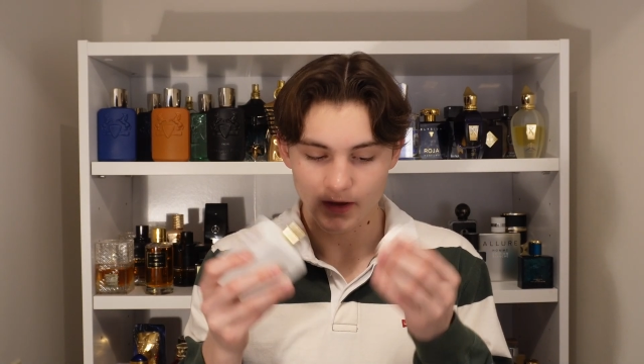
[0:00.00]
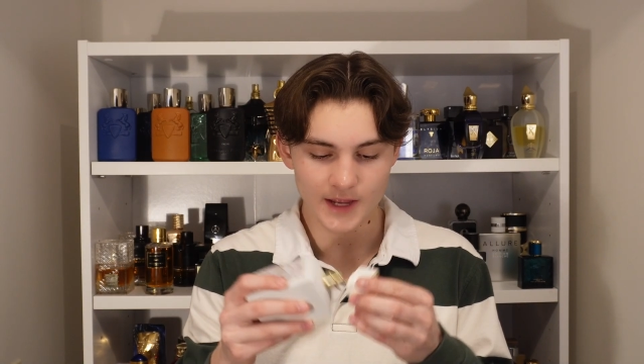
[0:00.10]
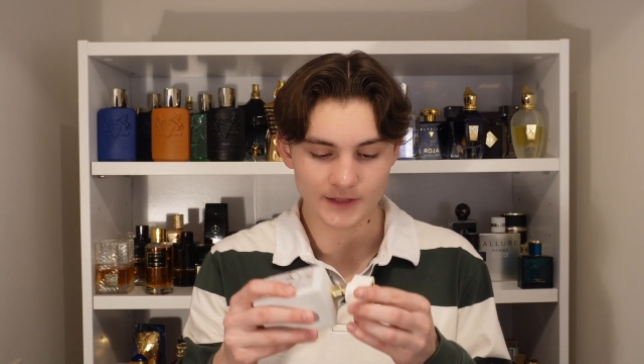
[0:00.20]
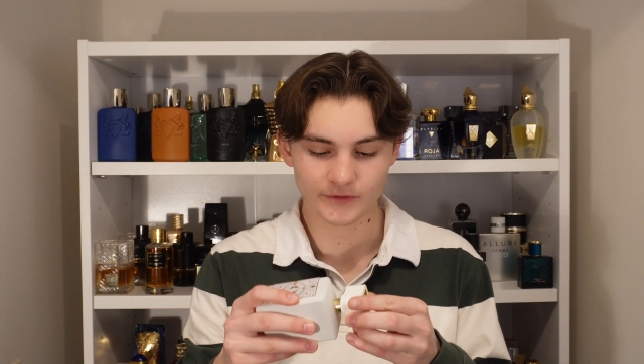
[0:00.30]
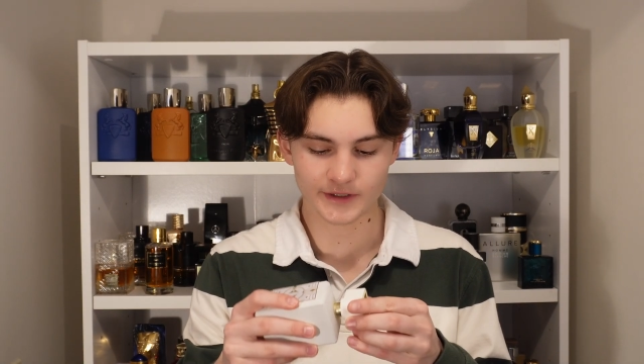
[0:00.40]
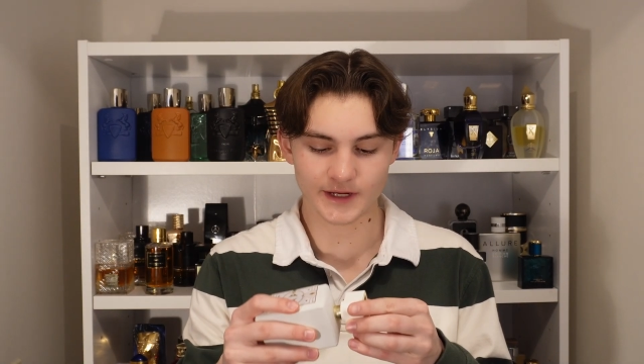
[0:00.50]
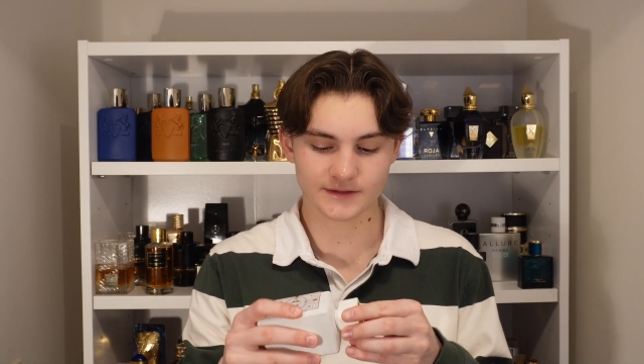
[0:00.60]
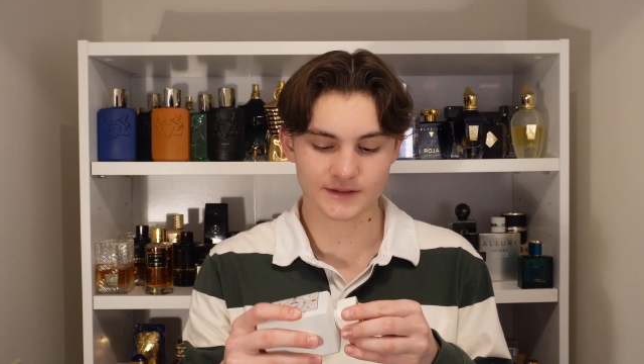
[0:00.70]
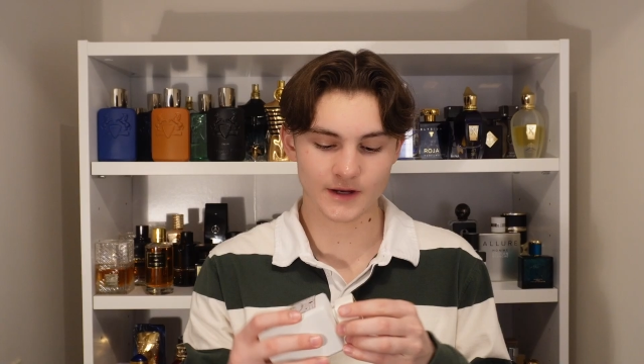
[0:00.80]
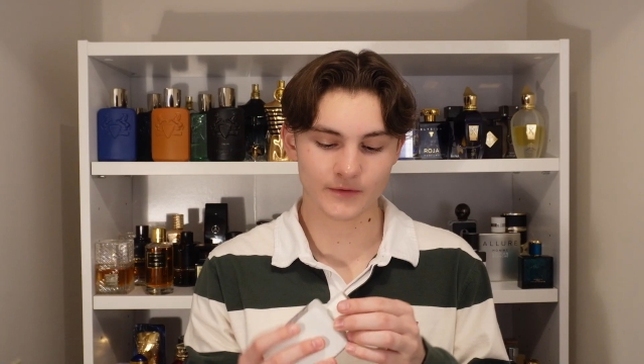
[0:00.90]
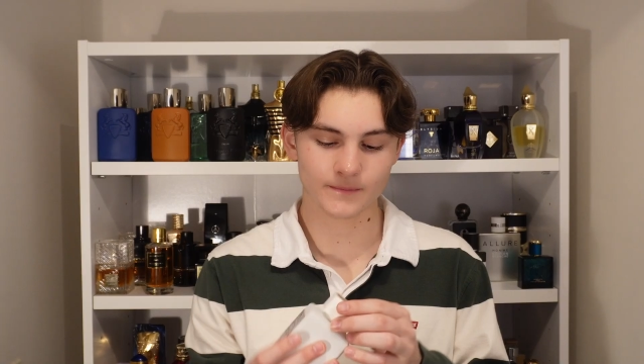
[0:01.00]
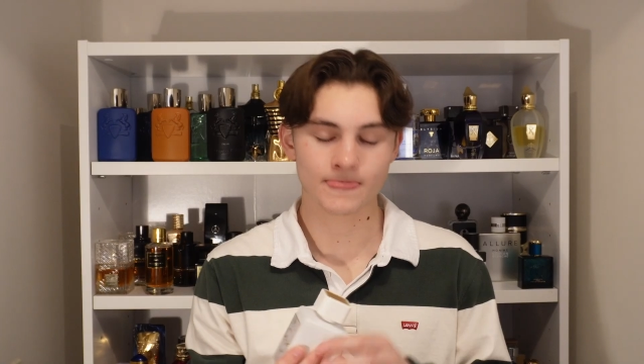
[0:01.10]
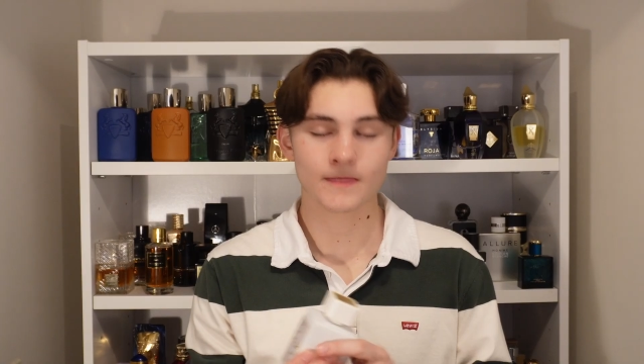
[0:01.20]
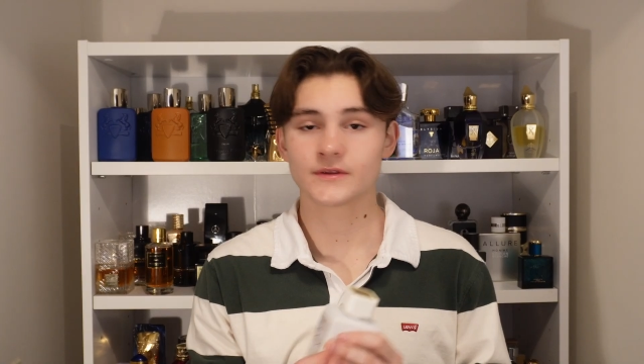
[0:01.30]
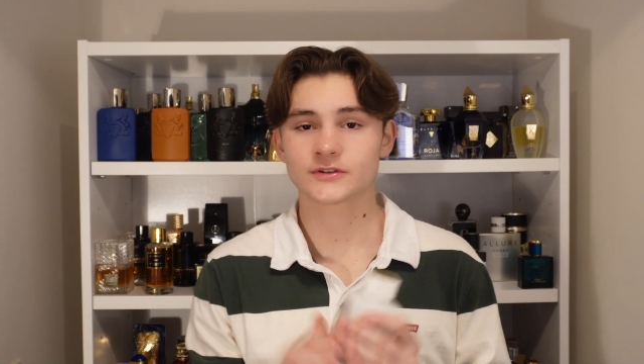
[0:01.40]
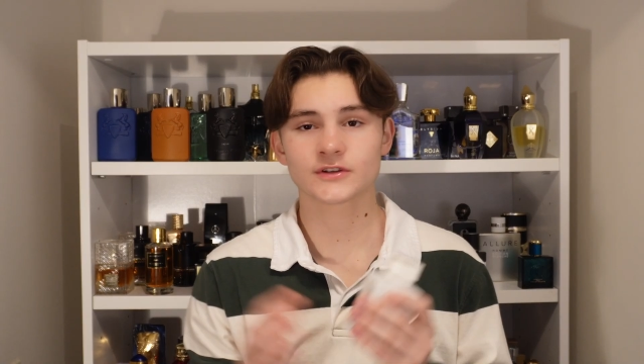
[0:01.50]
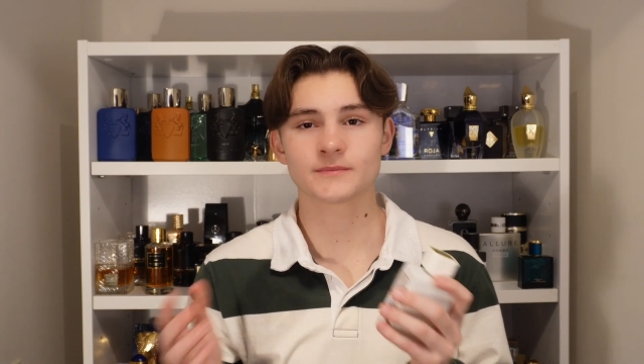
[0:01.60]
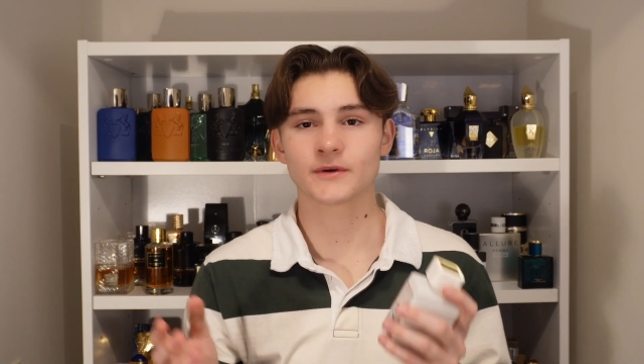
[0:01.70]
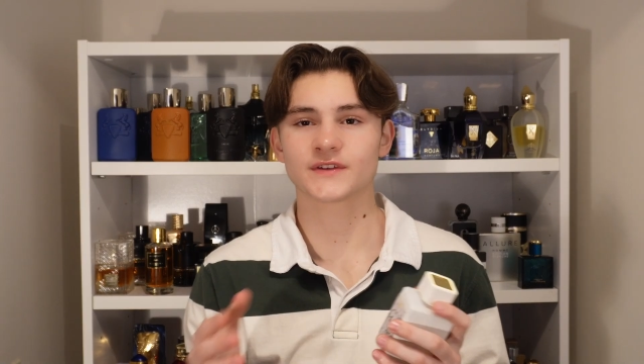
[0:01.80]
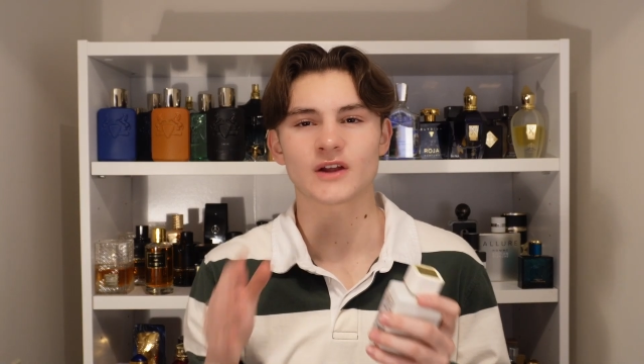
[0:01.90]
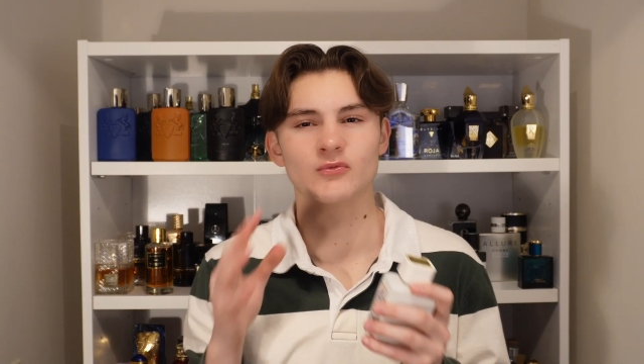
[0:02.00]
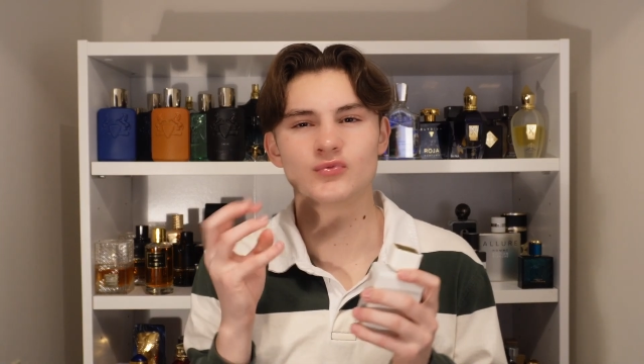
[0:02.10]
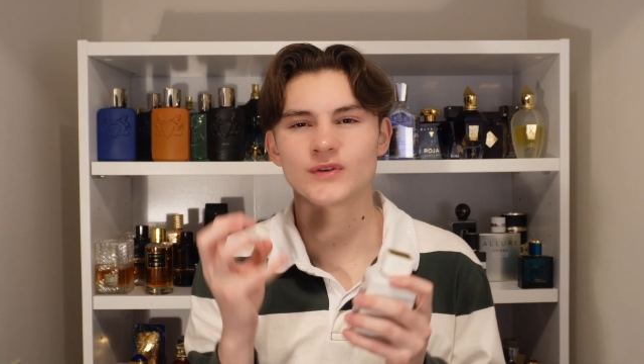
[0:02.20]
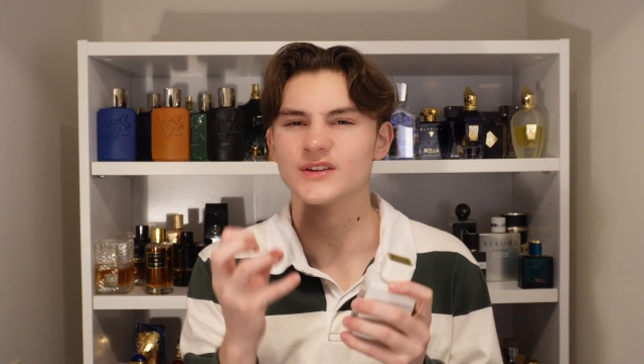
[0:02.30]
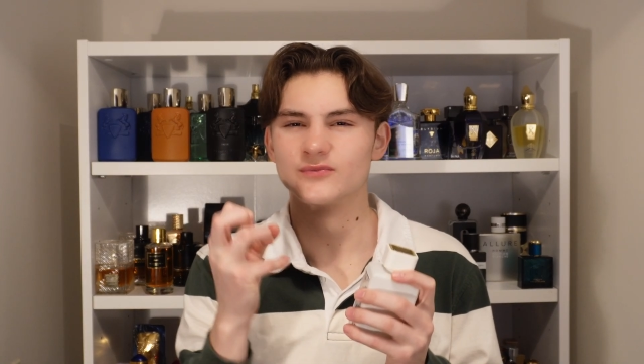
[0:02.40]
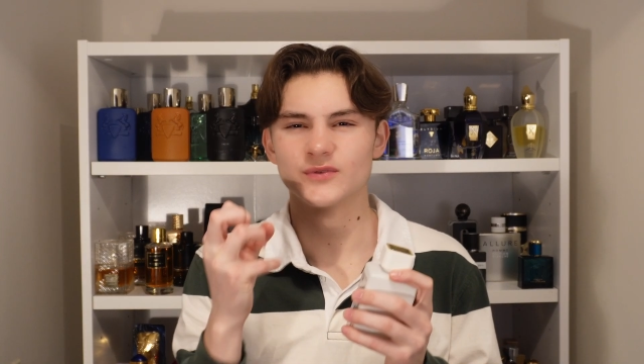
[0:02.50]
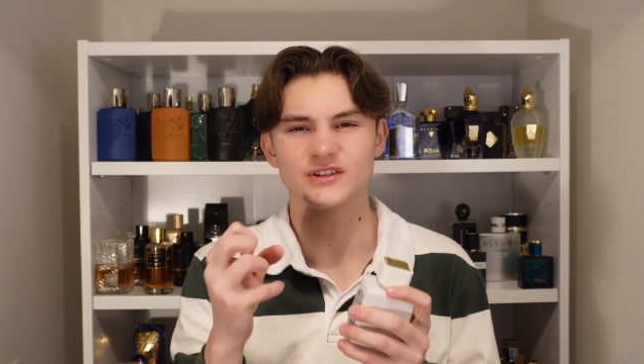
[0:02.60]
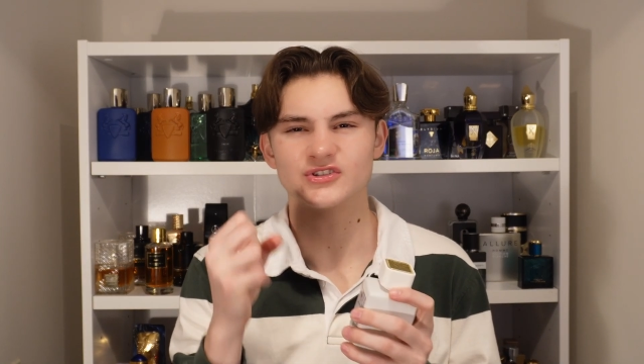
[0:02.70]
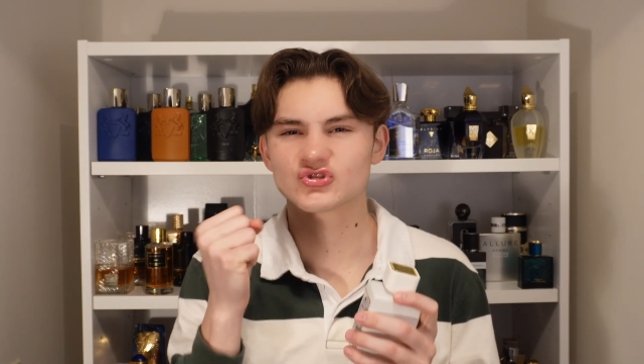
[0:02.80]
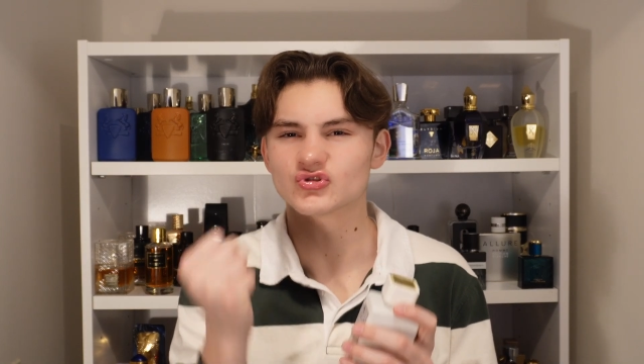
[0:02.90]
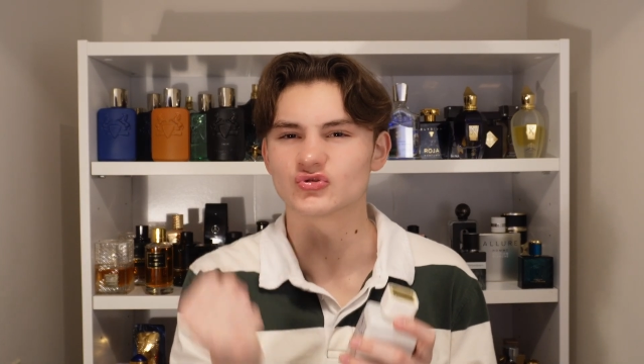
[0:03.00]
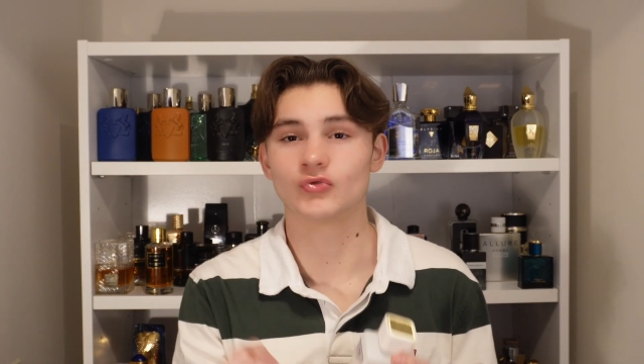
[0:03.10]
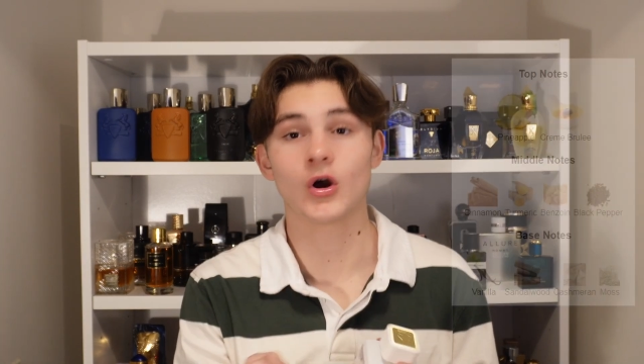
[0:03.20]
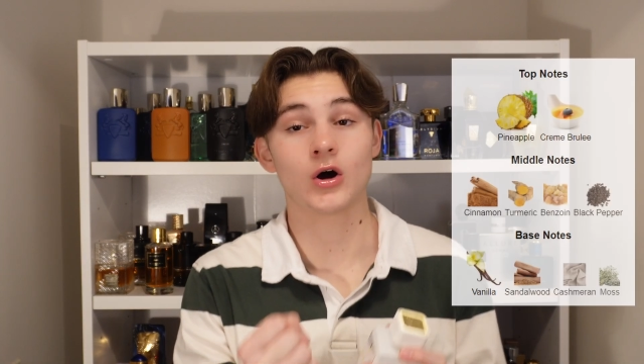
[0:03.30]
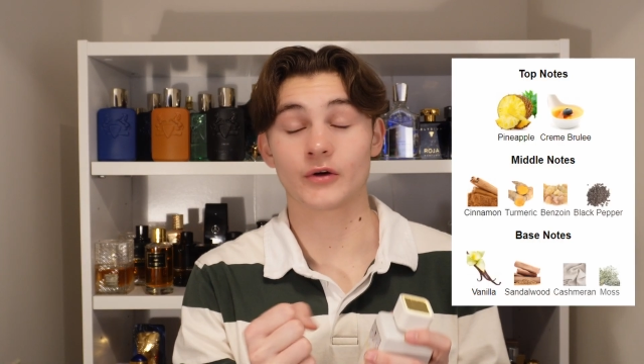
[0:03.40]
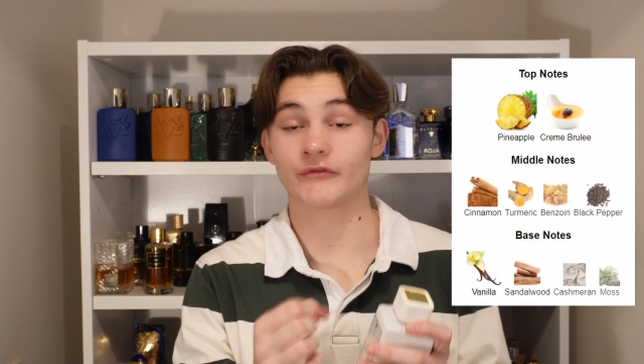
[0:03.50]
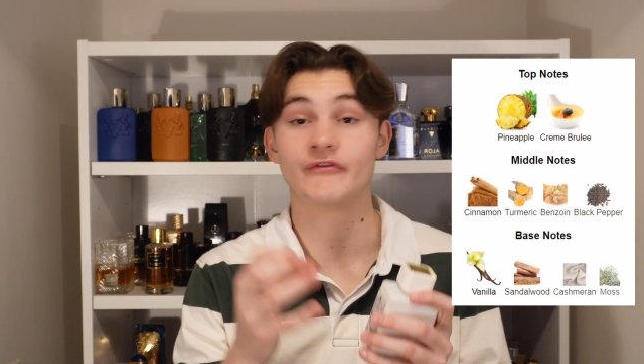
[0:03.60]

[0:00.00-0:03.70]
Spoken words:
It's really nice, this just smells like a really strong,